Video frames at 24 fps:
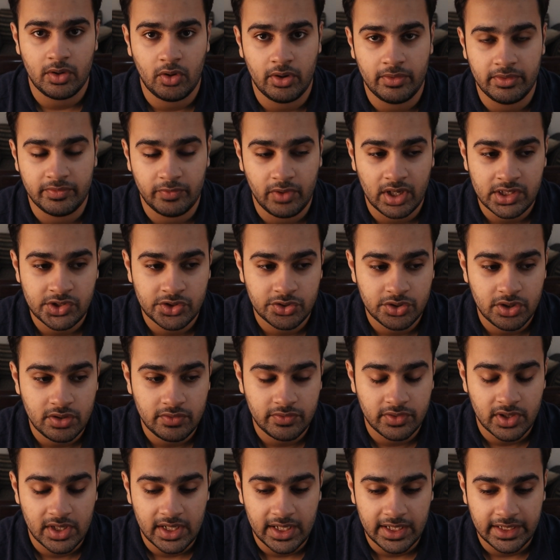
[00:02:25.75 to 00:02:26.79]
Once
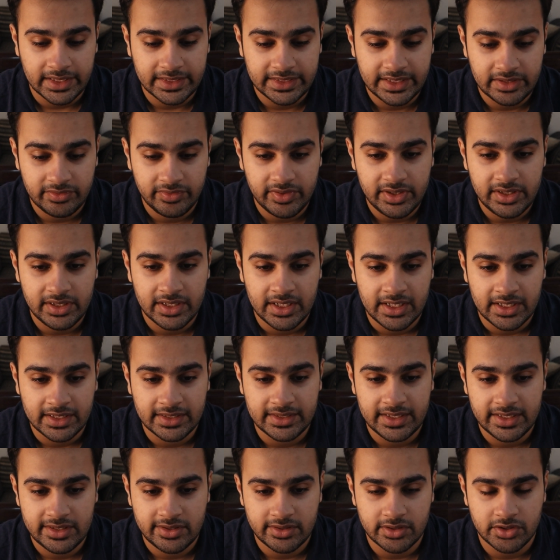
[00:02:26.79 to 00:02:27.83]
you've given
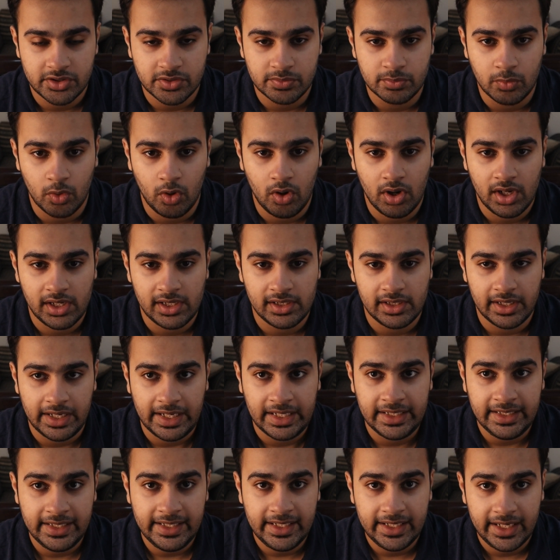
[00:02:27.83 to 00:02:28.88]
this small
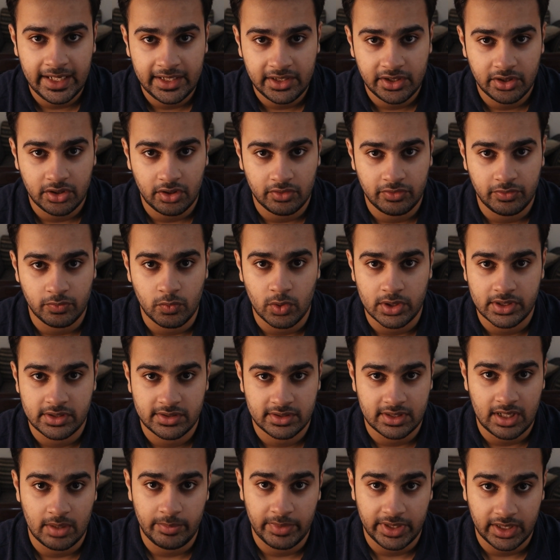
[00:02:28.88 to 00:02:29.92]
indicator of
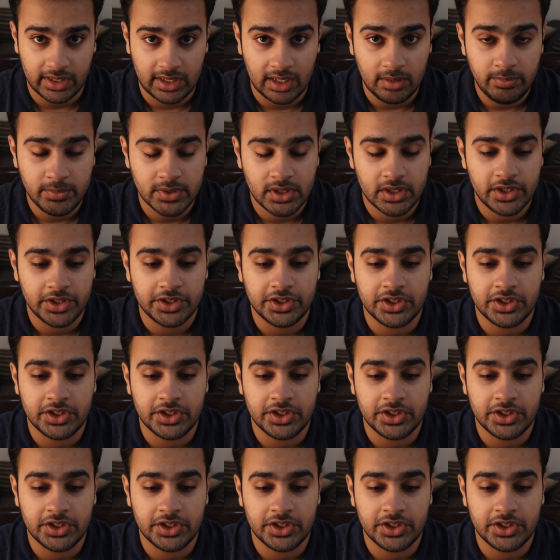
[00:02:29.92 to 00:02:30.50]
what's coming up,